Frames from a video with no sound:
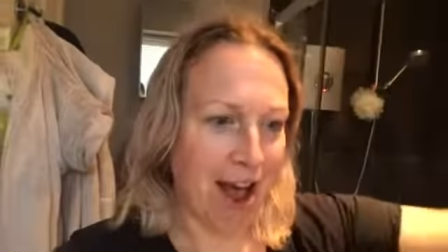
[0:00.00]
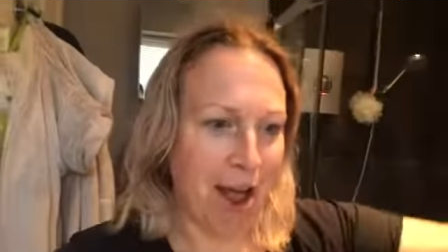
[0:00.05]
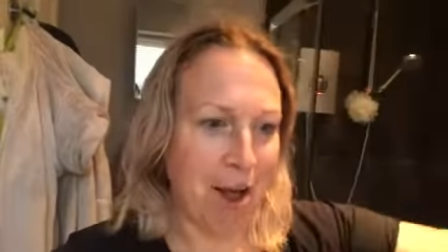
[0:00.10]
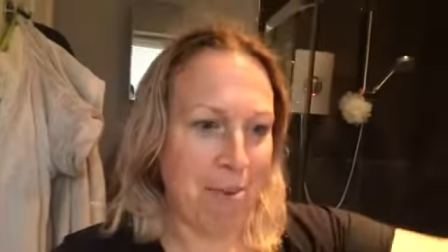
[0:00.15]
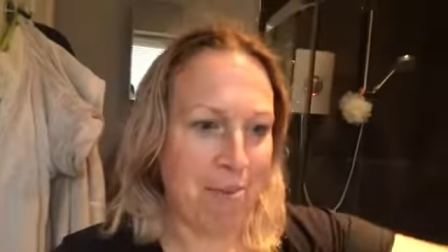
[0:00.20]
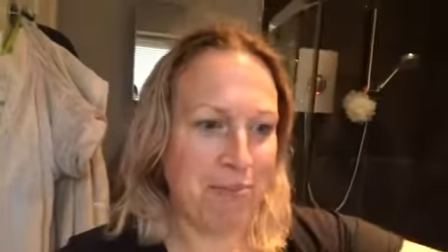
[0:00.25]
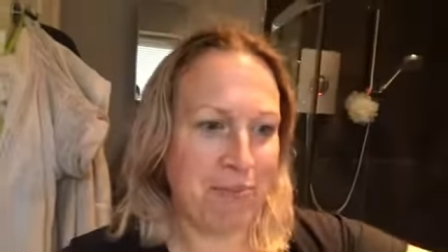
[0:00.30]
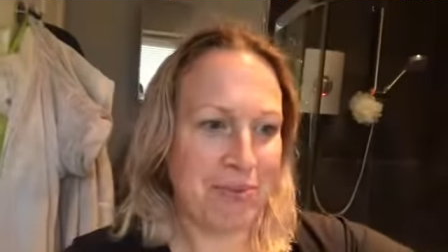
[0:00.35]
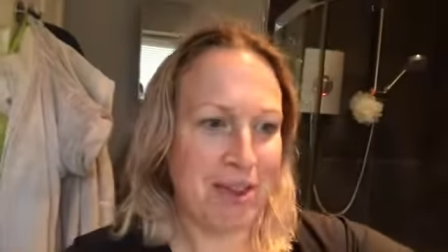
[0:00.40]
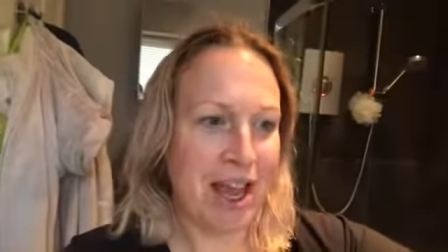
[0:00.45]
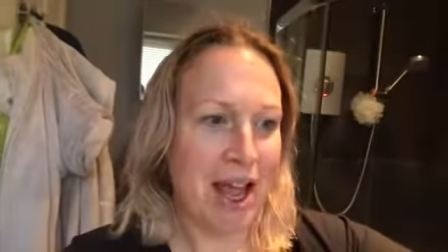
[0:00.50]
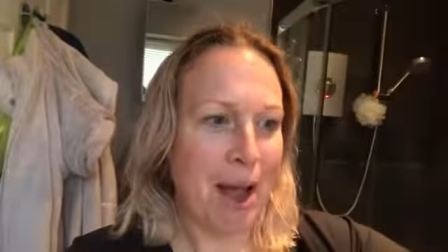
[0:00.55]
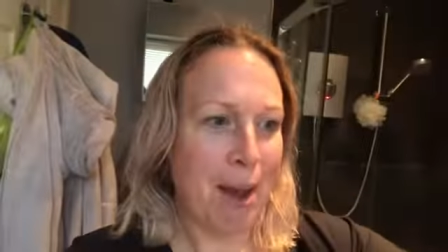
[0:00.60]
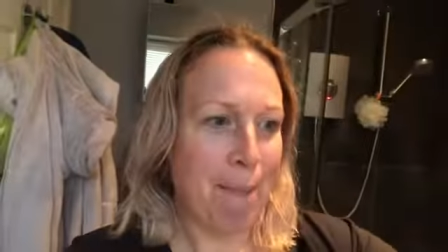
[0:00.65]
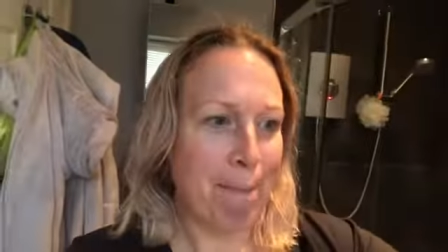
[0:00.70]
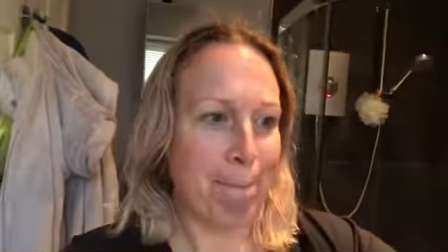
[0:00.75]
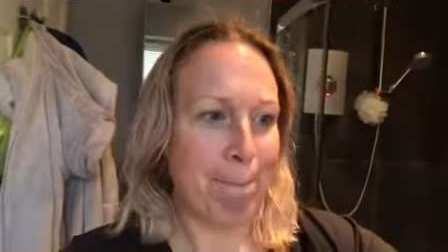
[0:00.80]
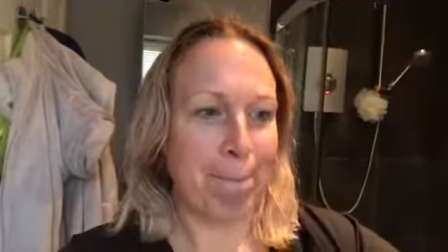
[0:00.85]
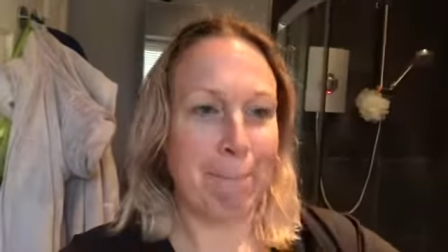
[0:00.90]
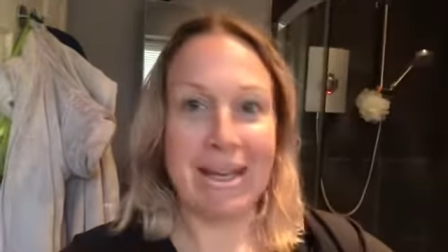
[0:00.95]

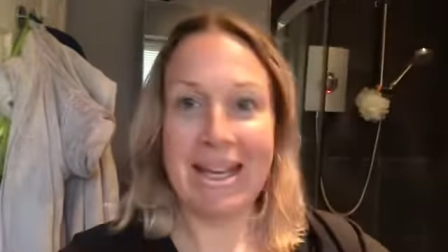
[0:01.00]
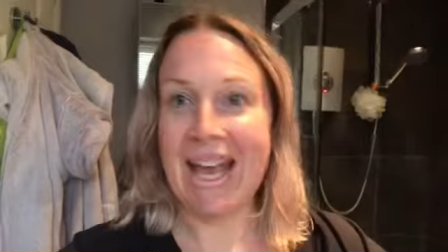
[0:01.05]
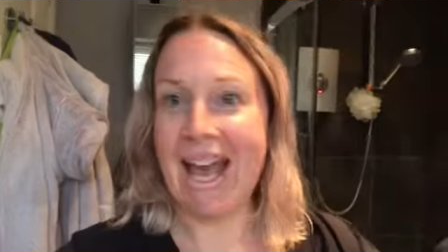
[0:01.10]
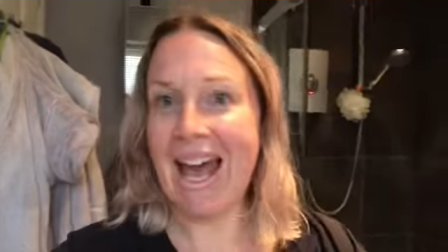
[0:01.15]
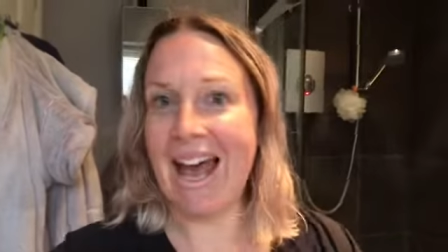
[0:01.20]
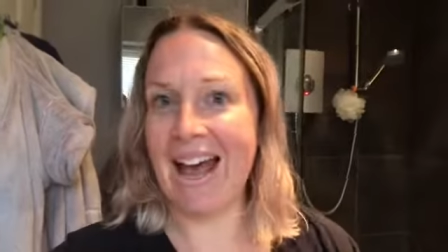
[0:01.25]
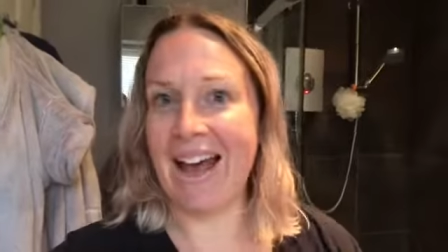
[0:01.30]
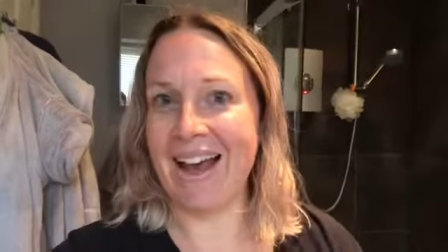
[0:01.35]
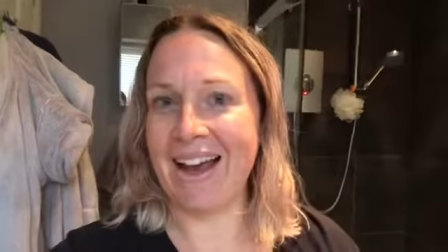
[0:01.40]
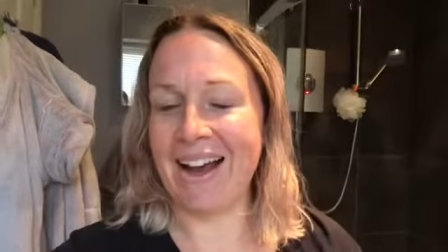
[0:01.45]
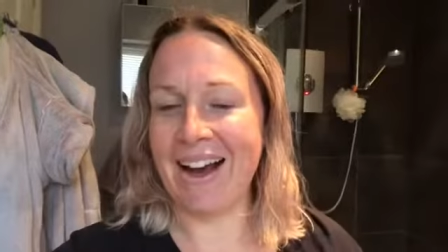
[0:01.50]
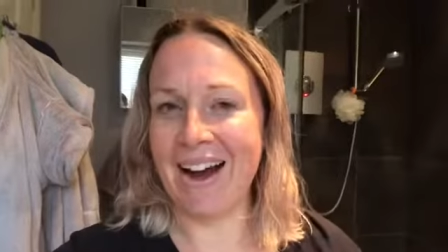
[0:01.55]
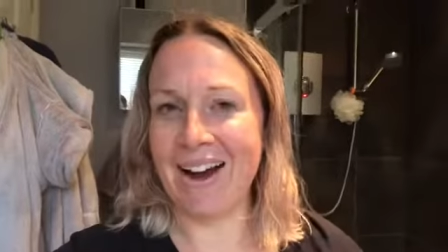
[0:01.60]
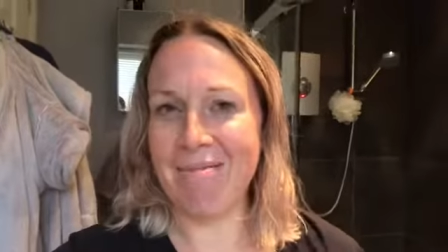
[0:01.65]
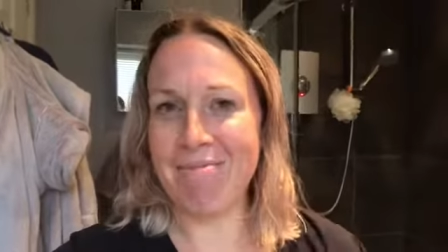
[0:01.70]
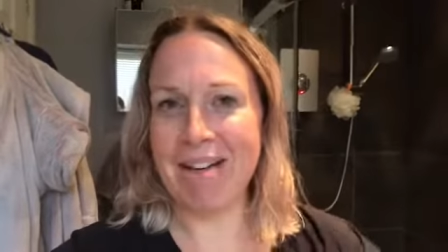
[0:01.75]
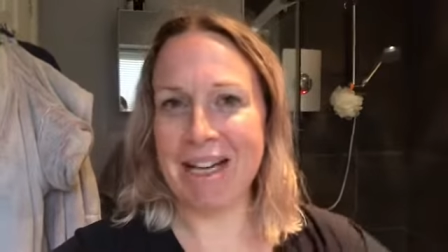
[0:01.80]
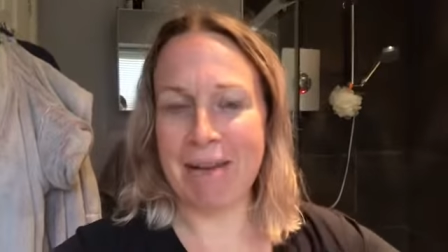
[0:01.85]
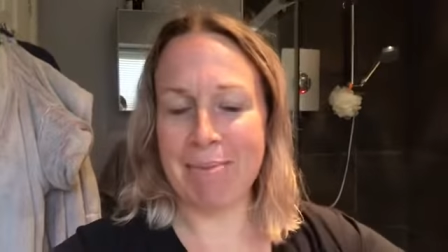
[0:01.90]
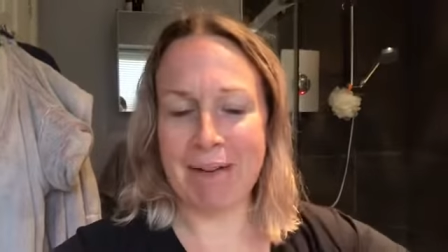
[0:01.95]
But yeah,
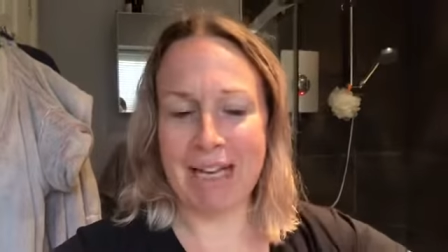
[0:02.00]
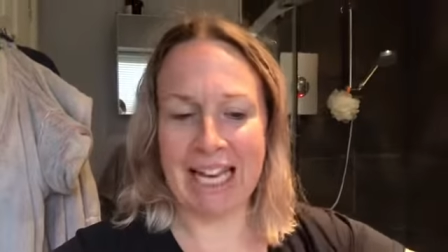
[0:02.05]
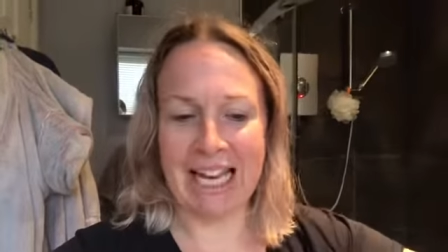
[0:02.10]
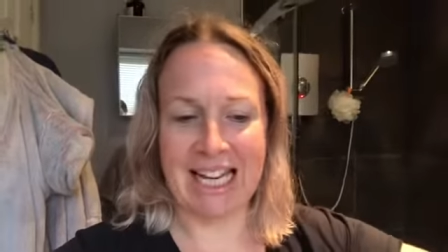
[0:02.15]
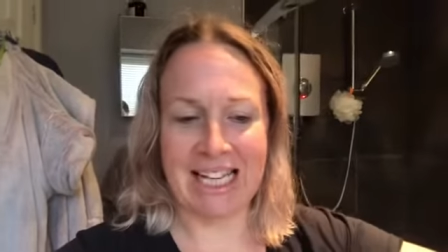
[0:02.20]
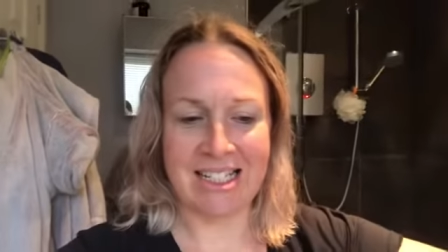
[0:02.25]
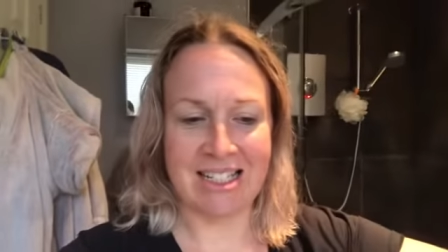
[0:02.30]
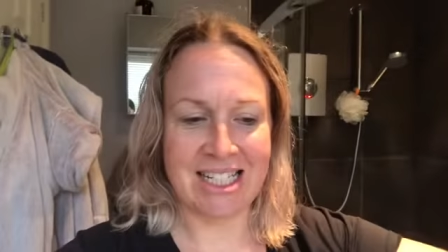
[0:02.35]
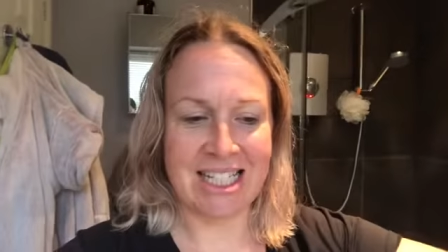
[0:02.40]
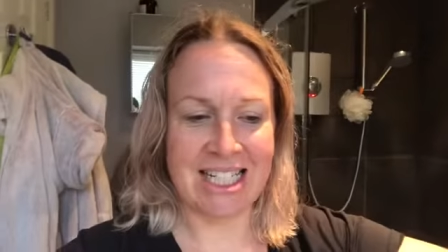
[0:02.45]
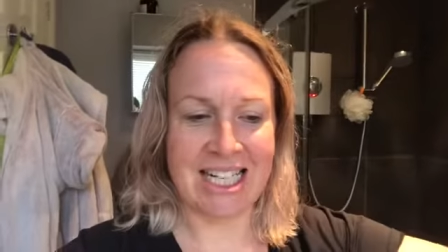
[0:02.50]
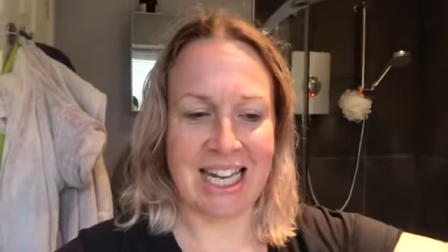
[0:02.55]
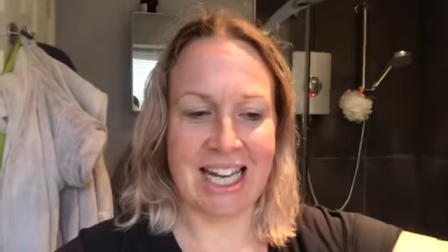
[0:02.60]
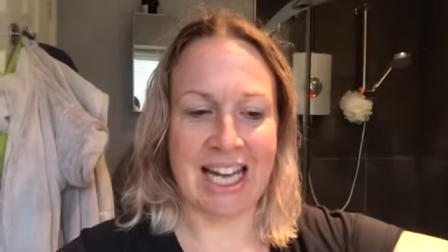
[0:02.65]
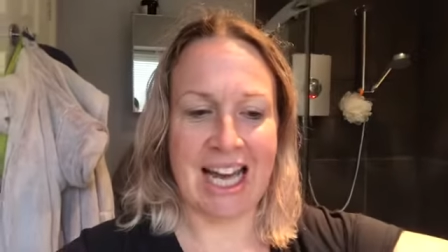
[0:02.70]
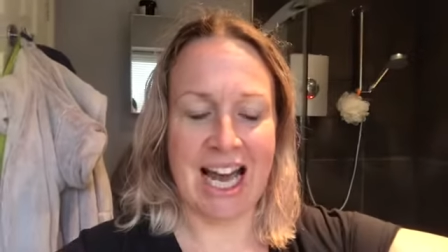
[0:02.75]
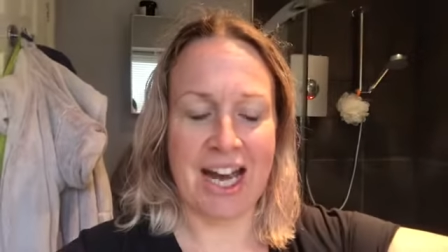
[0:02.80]
I'm really pleased I did it.